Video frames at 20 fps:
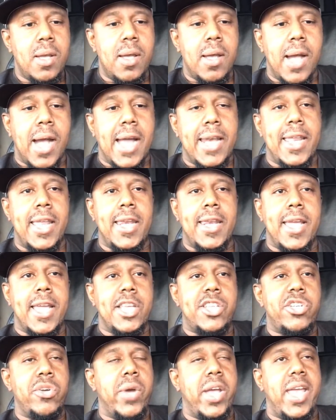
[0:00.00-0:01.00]
I need to
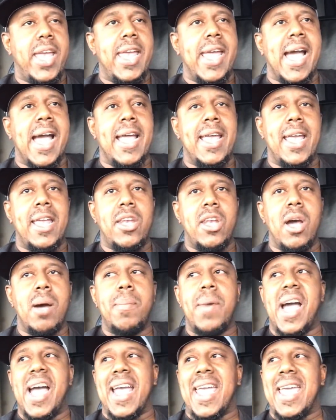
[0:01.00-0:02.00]
get you an EIN number.
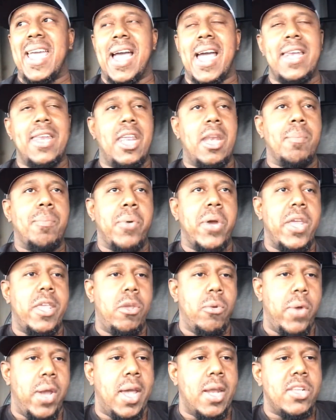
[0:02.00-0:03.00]
I need to bring
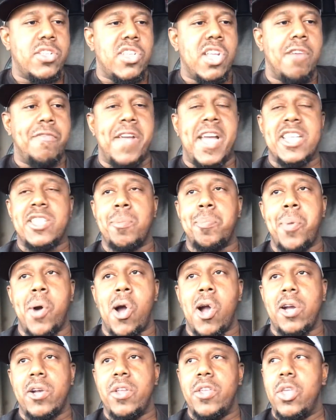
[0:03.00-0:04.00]
you in and stuff as a
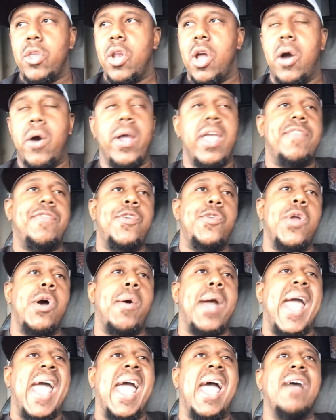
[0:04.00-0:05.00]
partner. If you don't
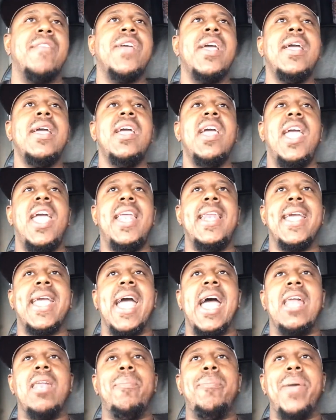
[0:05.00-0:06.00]
have any
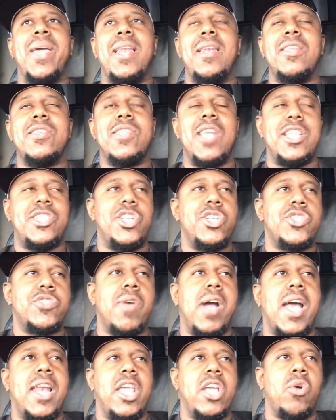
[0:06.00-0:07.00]
kind of business that you're
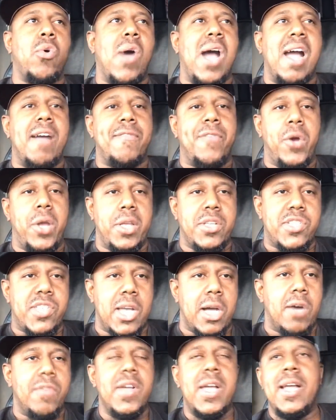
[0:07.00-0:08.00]
trying to acquire for
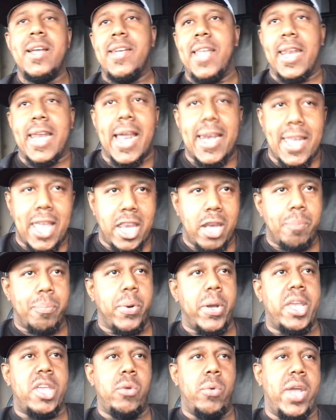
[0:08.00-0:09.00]
yourself, then I need to
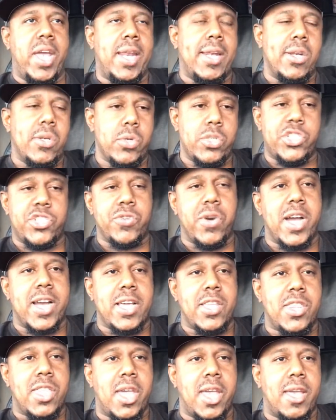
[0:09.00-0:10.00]
bring you in on this
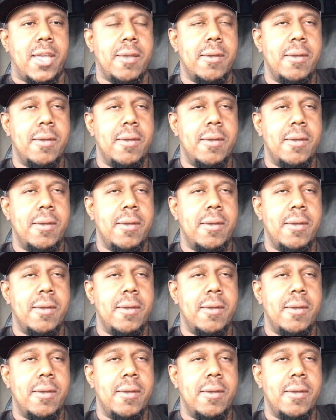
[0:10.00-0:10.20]
trucking thing.